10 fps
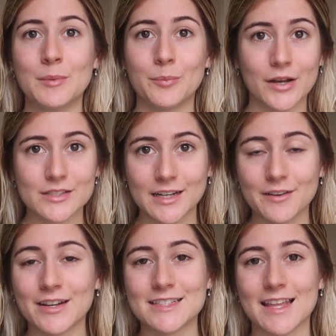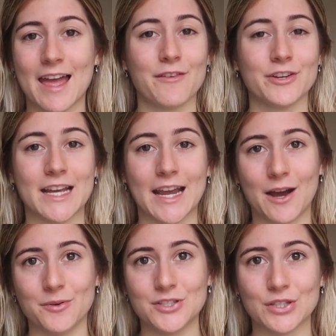Personally, if I did that every day,
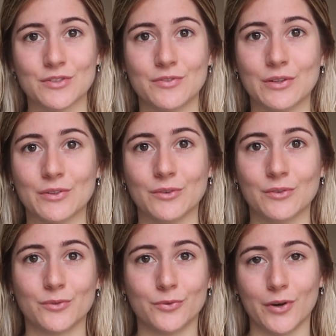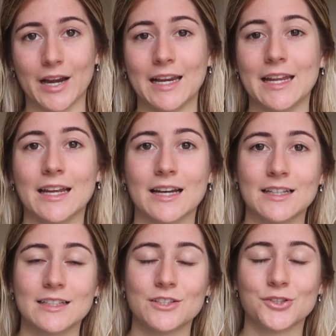I would just feel really
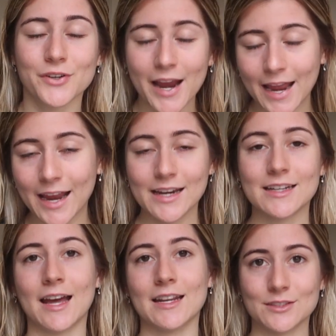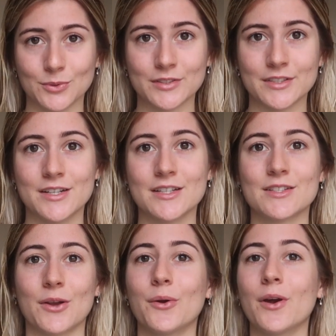drained and exhausted.
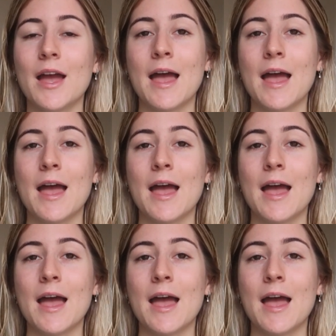So